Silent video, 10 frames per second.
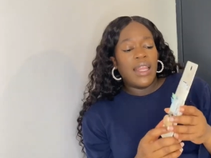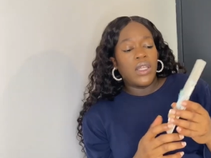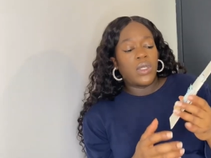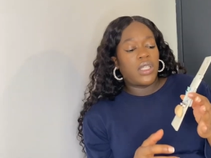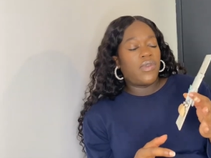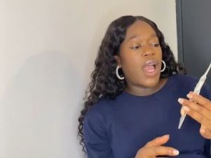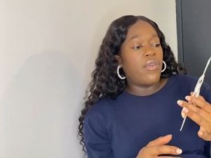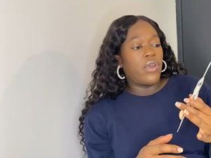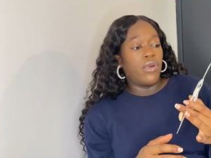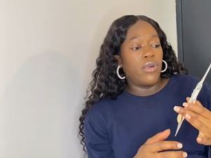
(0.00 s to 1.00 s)
this was
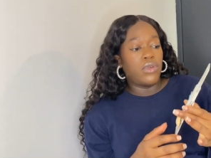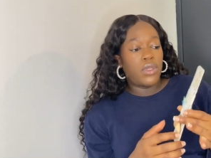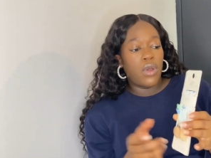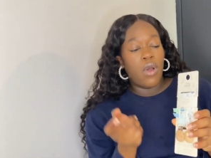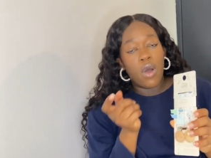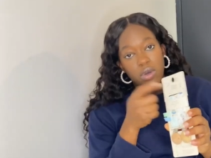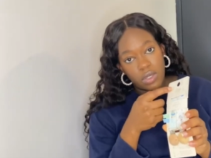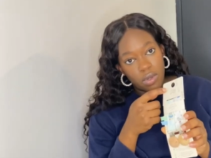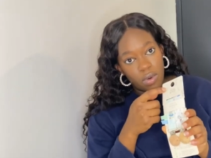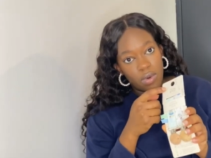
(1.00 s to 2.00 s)
five euros.
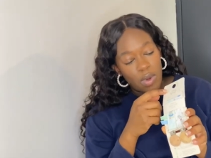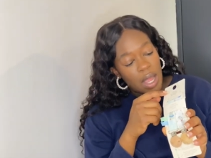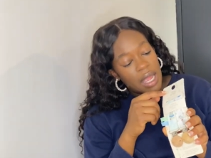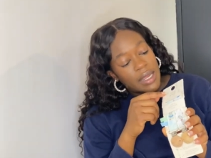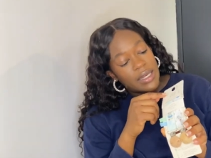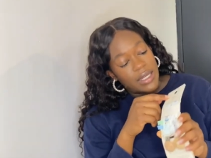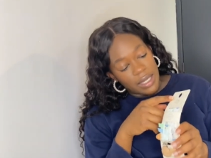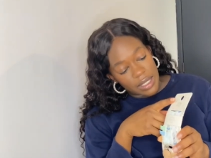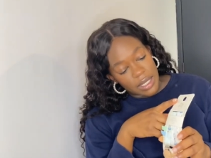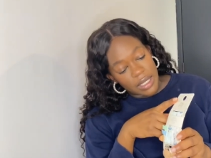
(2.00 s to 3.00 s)
Also
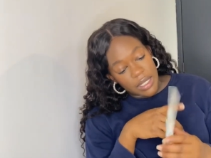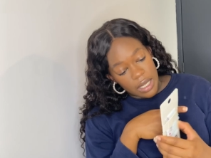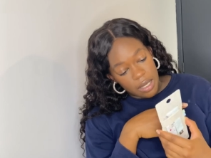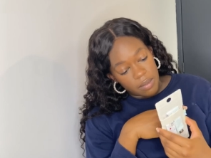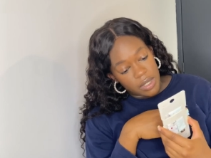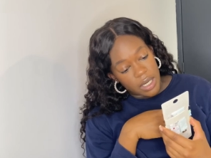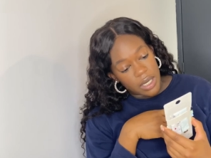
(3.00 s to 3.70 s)
Disney themed.